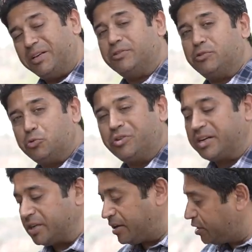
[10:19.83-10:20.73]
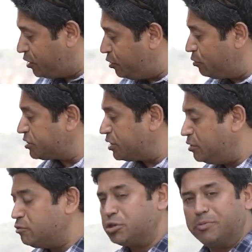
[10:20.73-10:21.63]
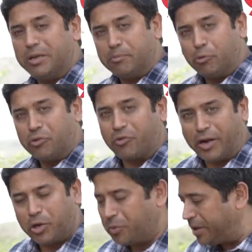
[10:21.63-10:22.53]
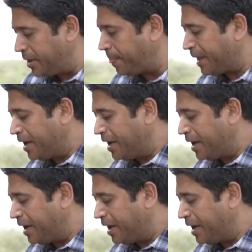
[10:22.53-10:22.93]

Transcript: means you do get a huge usable boot right over here.